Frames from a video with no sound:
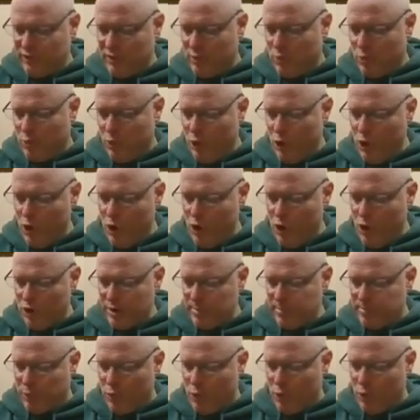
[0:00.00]
from
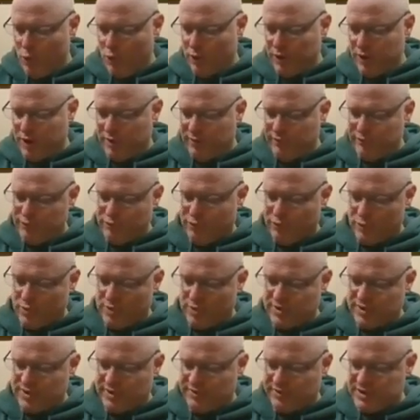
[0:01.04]
work born of
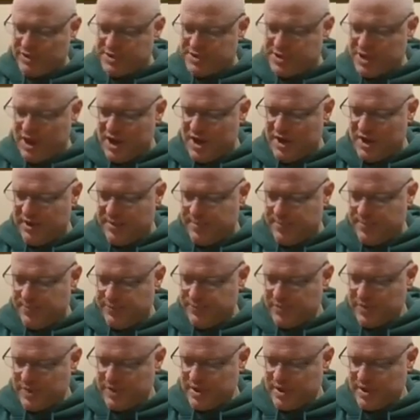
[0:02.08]
fruitive desire.